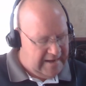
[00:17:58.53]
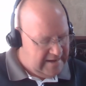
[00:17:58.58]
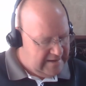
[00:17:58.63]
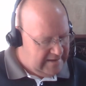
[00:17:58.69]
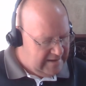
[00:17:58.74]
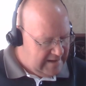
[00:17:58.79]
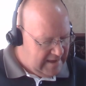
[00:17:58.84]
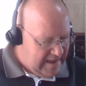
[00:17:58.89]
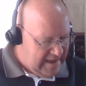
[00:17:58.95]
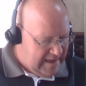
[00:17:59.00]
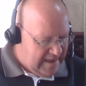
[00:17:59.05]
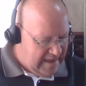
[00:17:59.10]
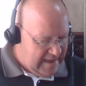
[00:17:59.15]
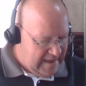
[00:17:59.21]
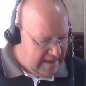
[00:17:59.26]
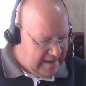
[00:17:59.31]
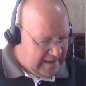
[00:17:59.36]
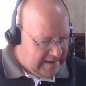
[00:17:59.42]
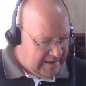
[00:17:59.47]
and
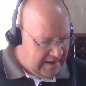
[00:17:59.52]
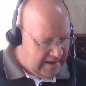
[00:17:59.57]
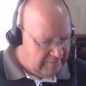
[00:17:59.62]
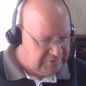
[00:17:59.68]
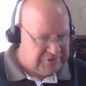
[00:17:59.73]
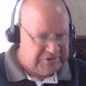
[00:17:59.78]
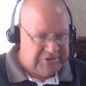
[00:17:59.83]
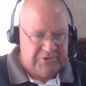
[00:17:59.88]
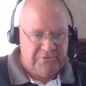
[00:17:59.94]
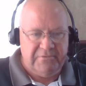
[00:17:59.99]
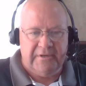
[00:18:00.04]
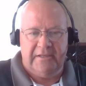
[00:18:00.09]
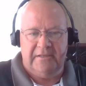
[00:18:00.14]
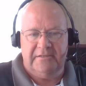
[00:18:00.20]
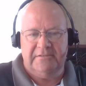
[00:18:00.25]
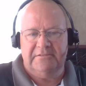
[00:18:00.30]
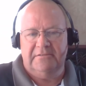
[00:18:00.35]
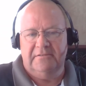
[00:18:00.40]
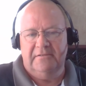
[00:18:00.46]
I was doing
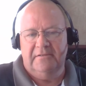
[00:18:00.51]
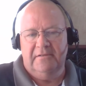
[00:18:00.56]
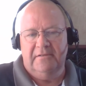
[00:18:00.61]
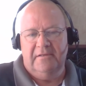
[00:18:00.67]
it,